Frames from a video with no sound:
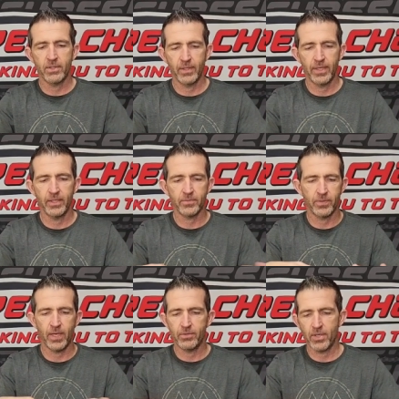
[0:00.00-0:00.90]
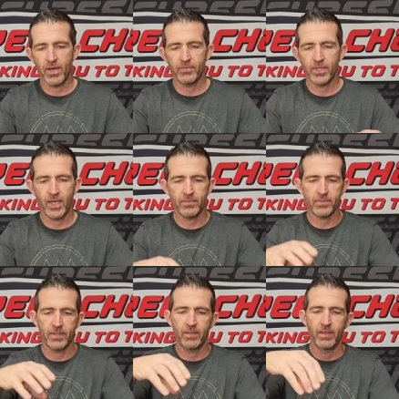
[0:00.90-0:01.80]
and links without drive
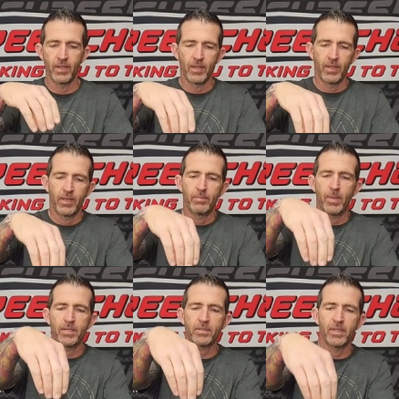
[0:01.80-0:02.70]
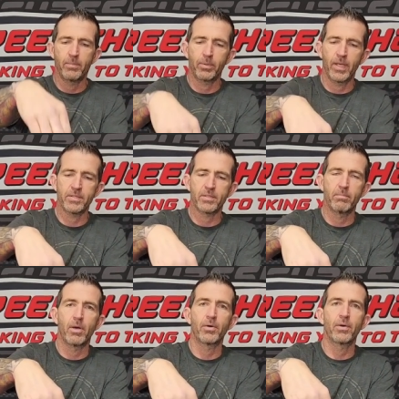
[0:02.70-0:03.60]
shafts, and basically place the
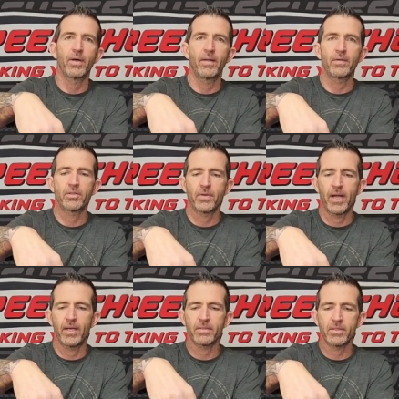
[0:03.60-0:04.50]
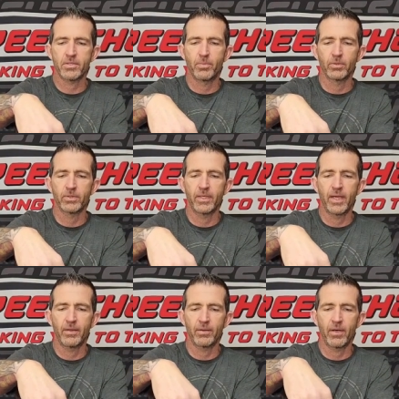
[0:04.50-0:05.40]
motor and the trans that's bolted
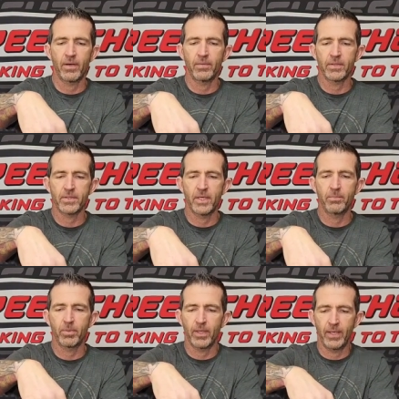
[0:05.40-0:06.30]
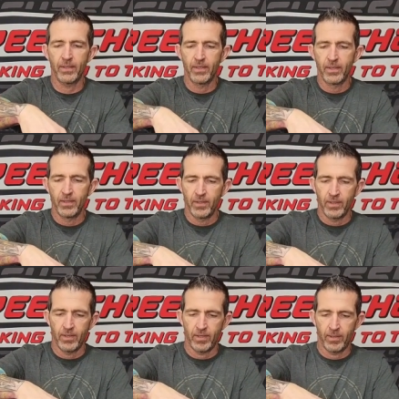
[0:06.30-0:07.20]
together on the skid plate,
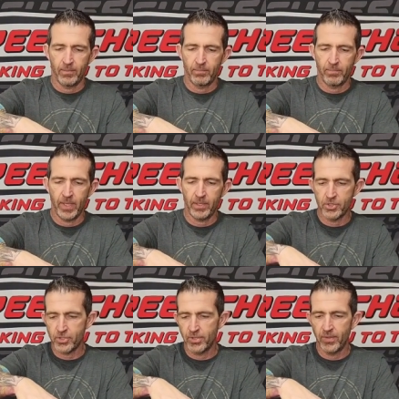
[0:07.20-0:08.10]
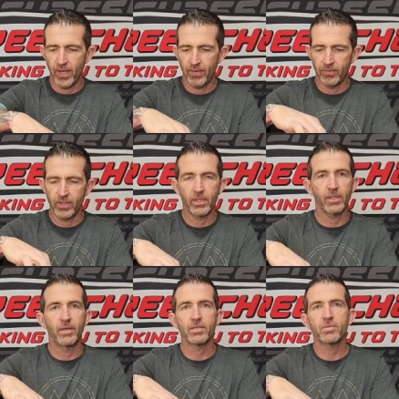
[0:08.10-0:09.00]
making sure you have good
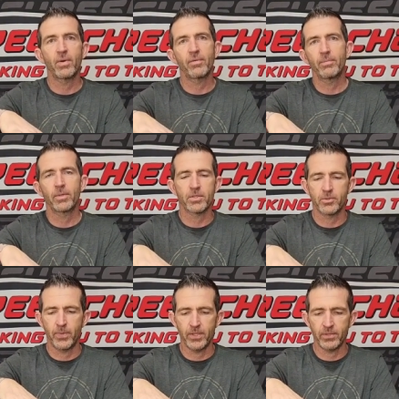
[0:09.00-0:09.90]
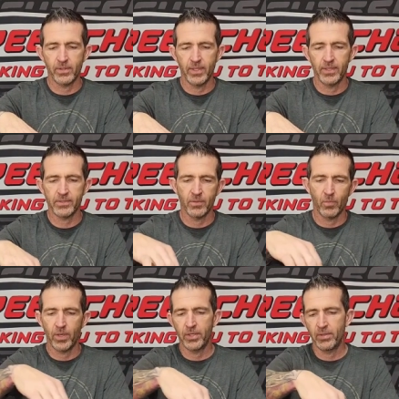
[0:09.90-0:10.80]
clearance away from your suspension links and
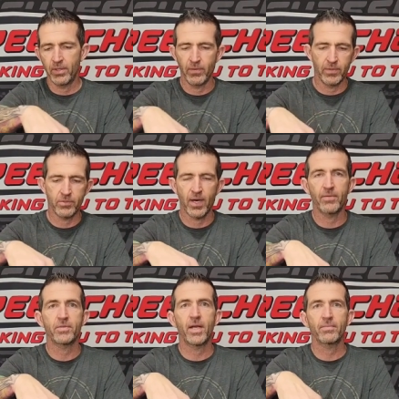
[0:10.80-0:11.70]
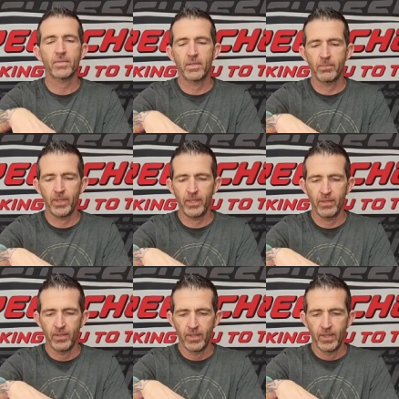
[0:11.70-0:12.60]
where the drive shaft's going to be.